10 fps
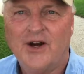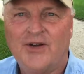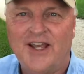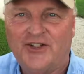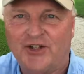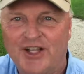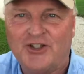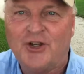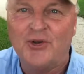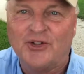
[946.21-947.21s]
Okay, so let's
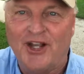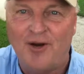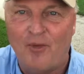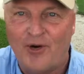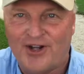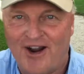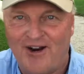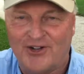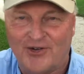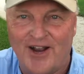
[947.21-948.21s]
go sell more
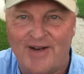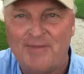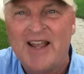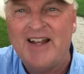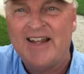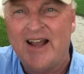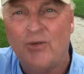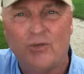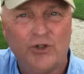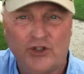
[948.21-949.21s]
cars, right?
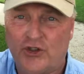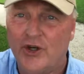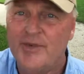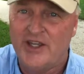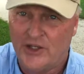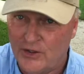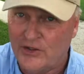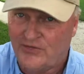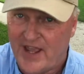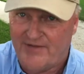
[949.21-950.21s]
Now, would you do me a
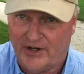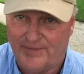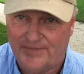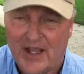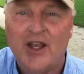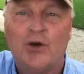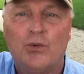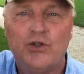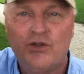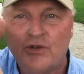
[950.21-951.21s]
huge favor?
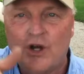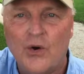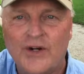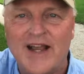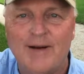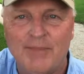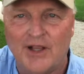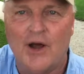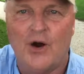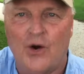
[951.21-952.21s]
Would you go down
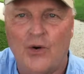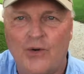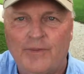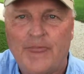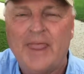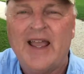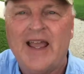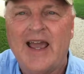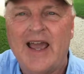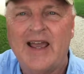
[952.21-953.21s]
below
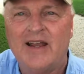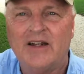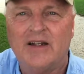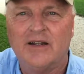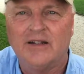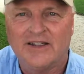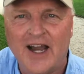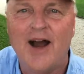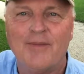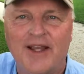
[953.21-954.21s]
and
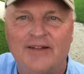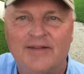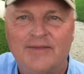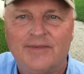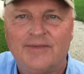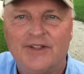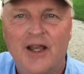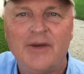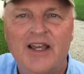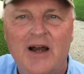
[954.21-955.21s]
comment?
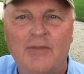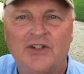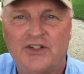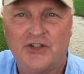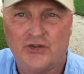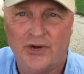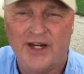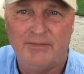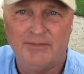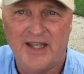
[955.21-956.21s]
Tell me how much this
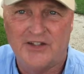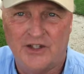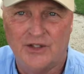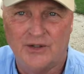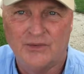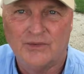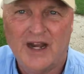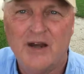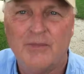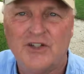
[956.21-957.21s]
training meant to you,
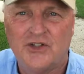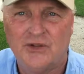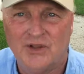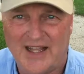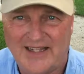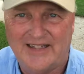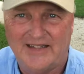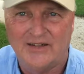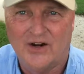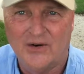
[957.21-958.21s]
how much you like
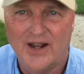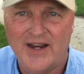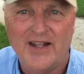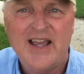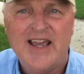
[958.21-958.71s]
it, all right?